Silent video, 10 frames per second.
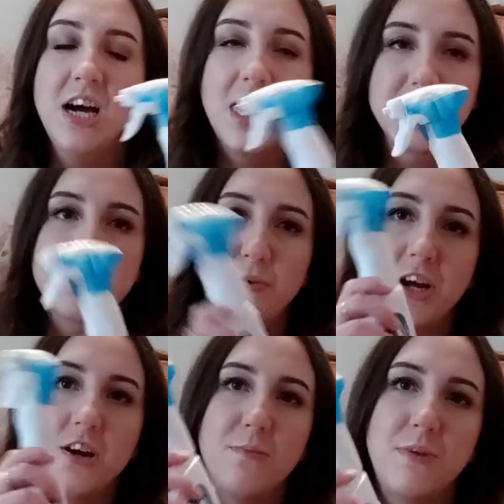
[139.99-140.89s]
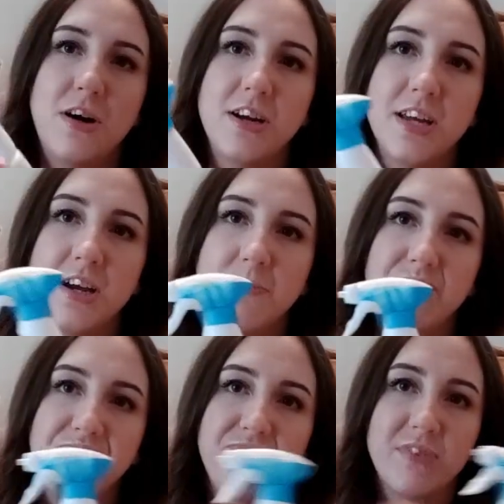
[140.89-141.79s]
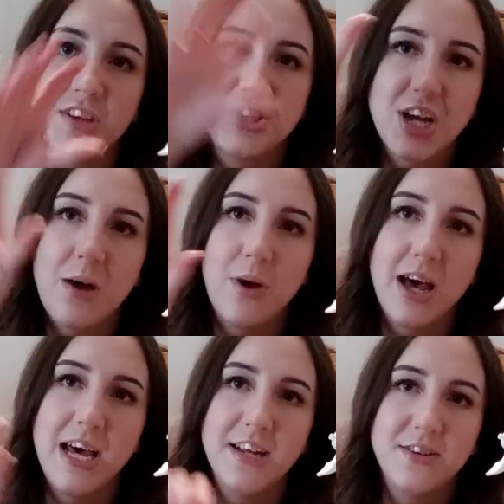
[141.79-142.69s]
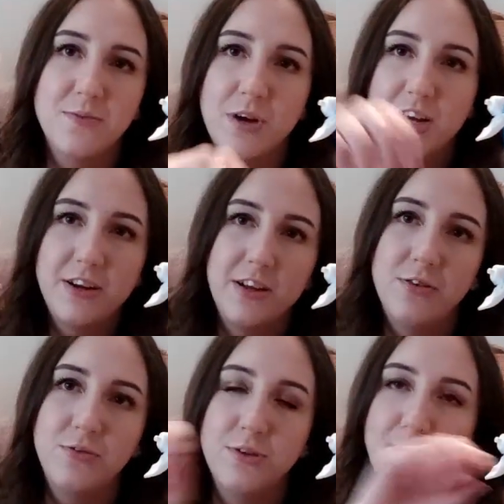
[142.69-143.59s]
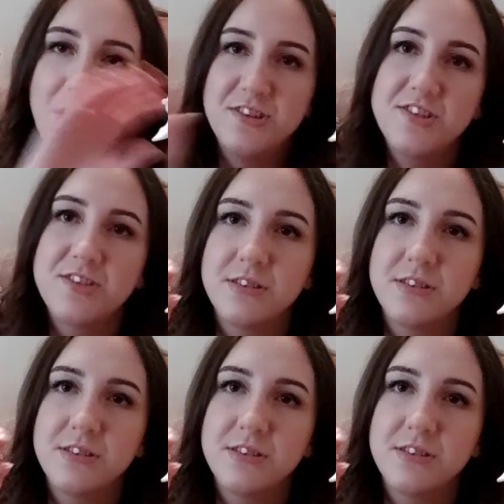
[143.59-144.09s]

I spray it on my shower head and where all the buttons,